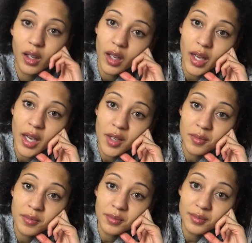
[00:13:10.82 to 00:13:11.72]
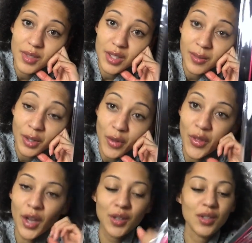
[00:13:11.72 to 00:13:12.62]
So I got
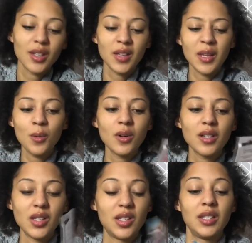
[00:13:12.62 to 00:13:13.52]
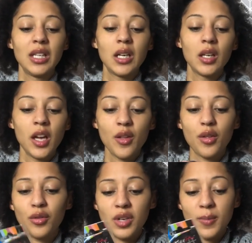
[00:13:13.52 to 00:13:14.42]
those, and they were at a steal at
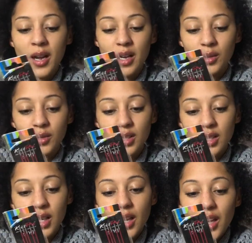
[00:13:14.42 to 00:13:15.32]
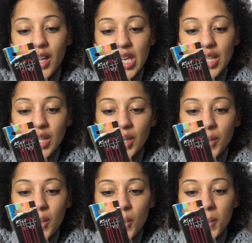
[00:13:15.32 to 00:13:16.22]
£3,
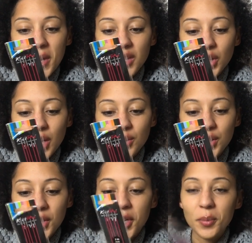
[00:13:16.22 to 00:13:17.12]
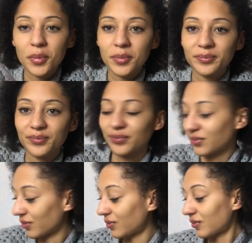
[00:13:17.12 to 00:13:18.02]
so we picked those up.
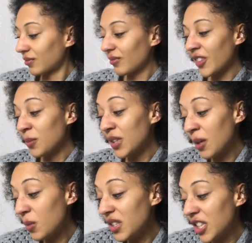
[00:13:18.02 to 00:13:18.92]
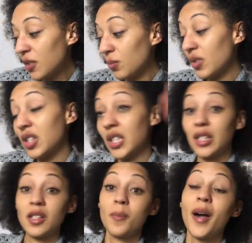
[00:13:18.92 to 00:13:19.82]
But then we did stick
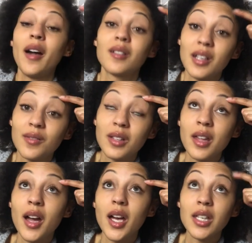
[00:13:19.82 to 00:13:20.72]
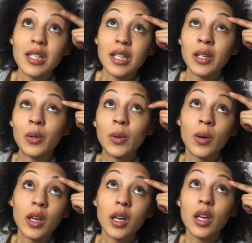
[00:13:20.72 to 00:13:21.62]
to the pact after that until
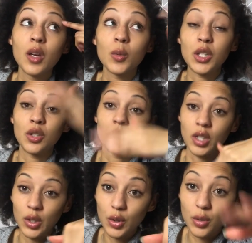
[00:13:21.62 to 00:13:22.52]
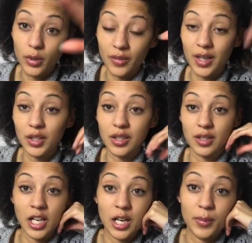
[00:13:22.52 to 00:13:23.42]
we'd done a loop around the
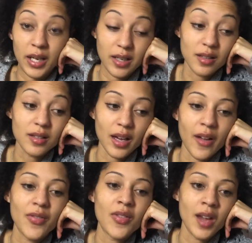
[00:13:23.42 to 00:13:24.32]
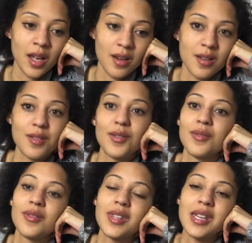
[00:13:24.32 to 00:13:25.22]
entire place, and then
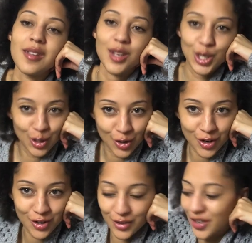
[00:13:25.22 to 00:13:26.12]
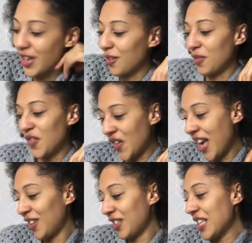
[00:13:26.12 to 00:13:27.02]
the yarn
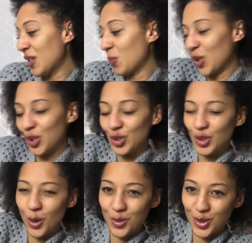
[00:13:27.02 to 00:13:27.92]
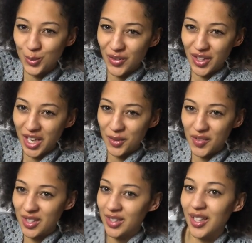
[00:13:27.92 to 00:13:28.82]
fairies bestowed us with
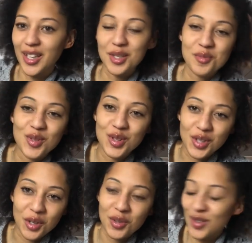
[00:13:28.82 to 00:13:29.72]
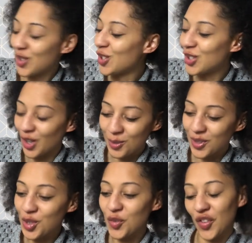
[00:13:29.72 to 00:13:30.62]
gifts. So
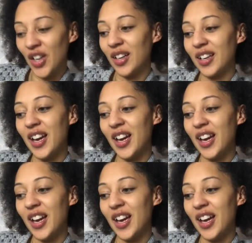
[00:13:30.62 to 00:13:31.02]
much fun.